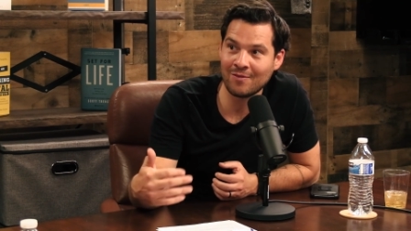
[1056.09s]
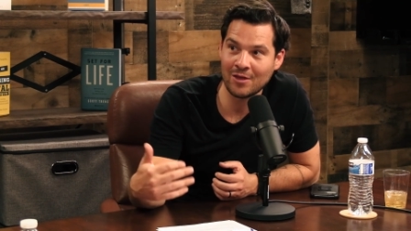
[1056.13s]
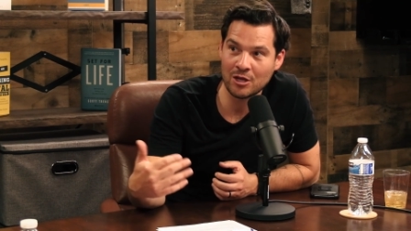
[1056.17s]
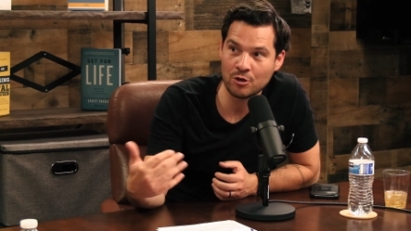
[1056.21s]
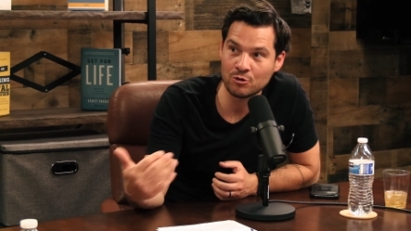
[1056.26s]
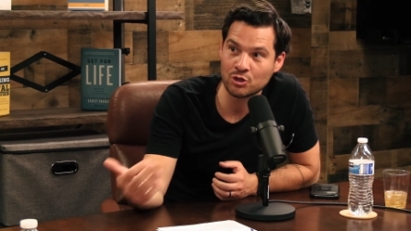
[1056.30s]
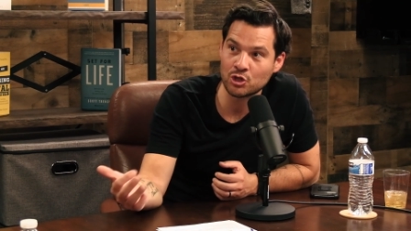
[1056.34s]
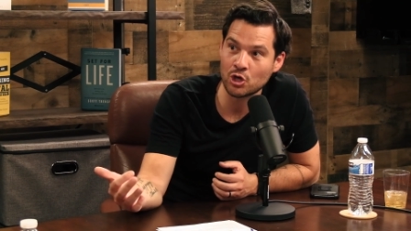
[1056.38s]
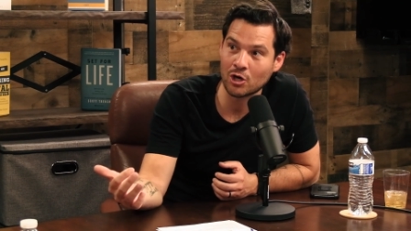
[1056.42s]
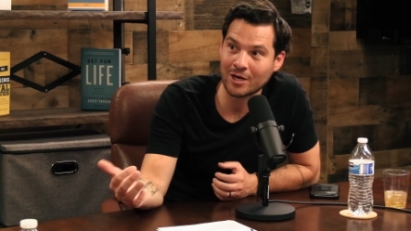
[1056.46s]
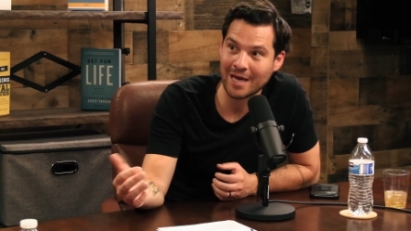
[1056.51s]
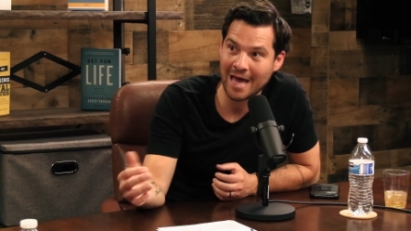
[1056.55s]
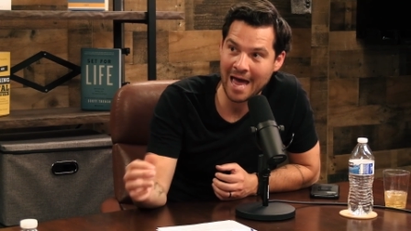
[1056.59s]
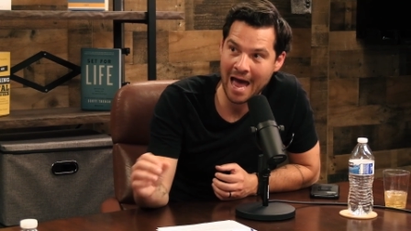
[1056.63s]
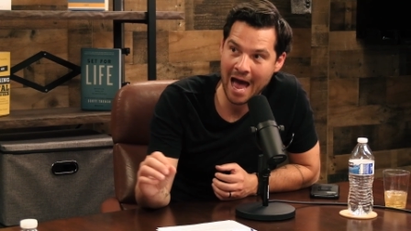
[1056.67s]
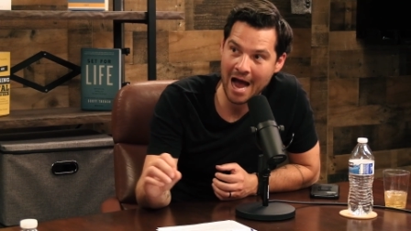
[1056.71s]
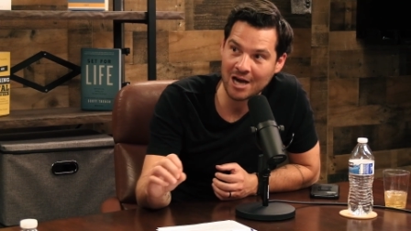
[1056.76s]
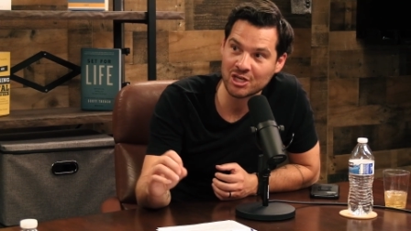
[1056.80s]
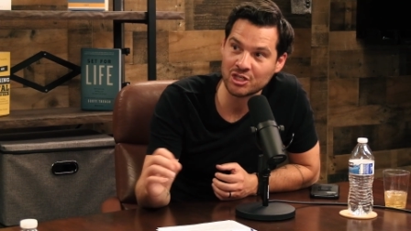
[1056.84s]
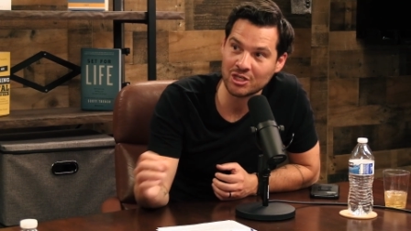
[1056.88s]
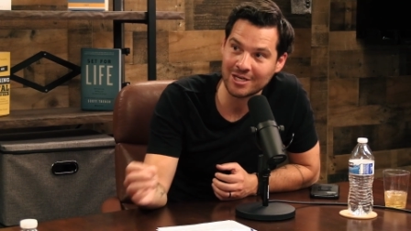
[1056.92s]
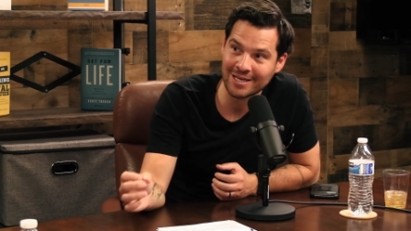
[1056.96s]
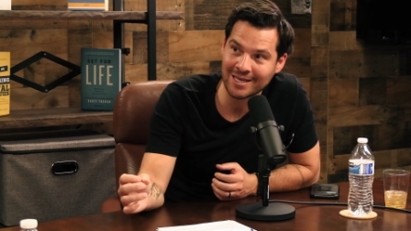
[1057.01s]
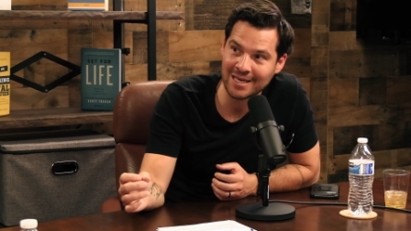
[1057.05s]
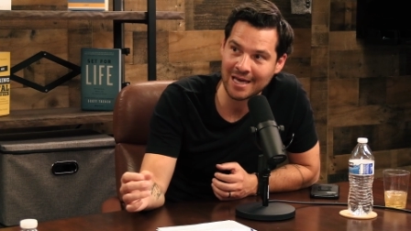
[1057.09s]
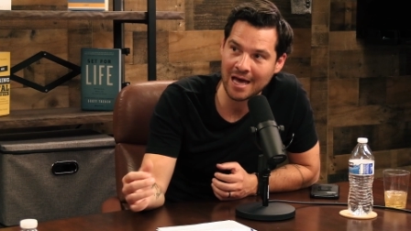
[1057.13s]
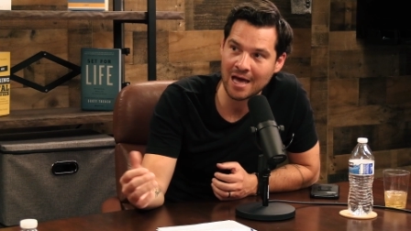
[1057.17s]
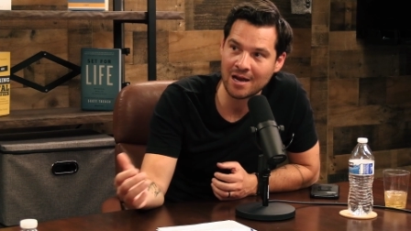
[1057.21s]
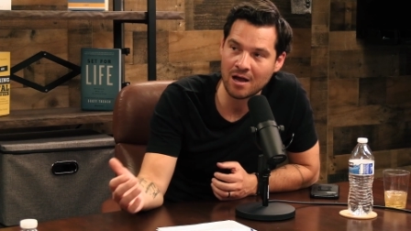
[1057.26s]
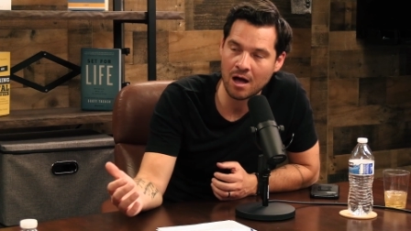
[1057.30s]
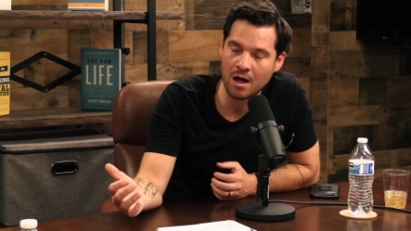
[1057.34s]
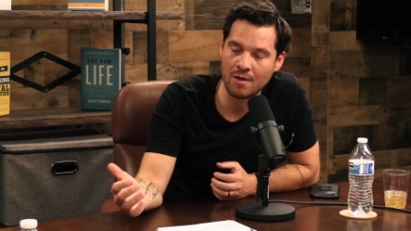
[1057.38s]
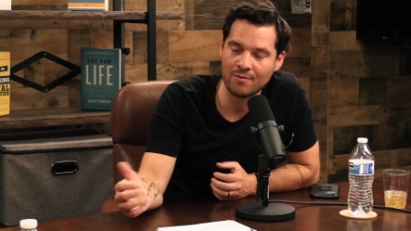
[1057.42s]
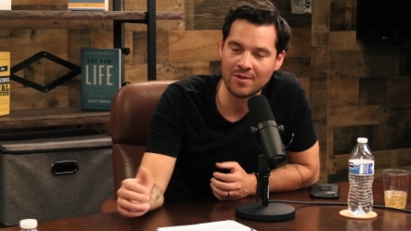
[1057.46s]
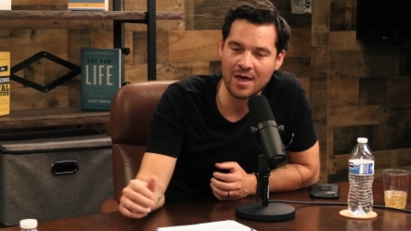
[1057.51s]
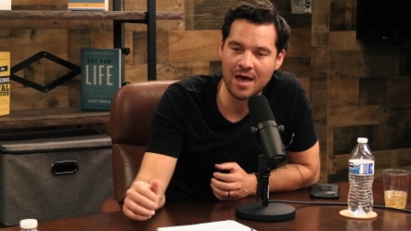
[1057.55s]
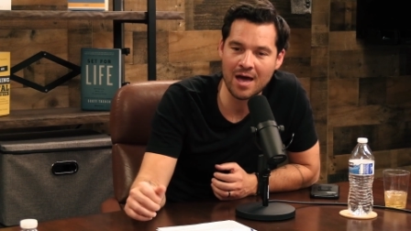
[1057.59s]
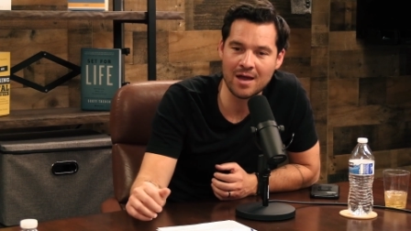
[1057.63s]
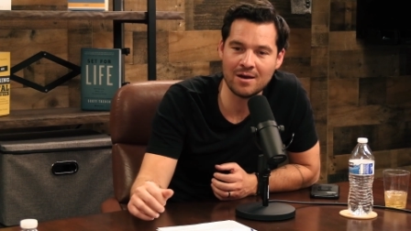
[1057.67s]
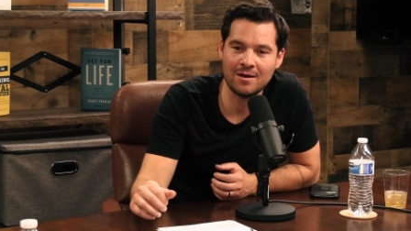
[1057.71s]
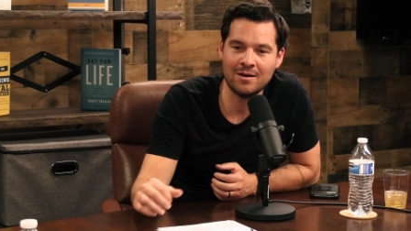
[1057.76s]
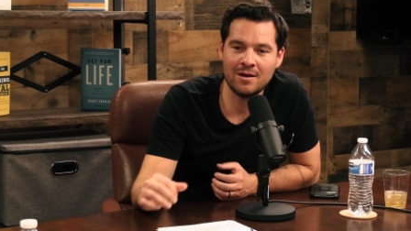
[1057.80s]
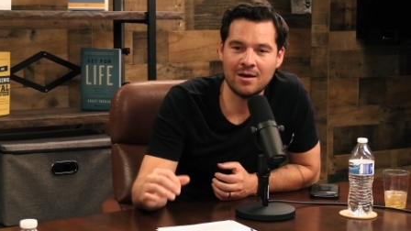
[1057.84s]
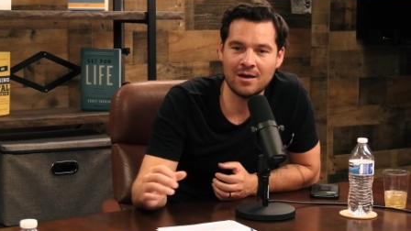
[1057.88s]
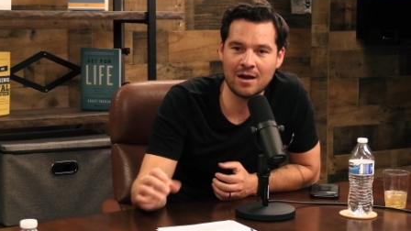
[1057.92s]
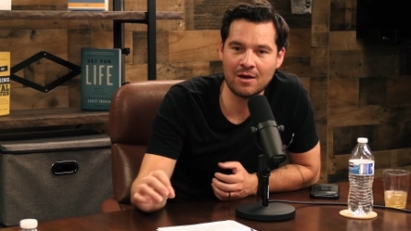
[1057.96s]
and that you took action again on that.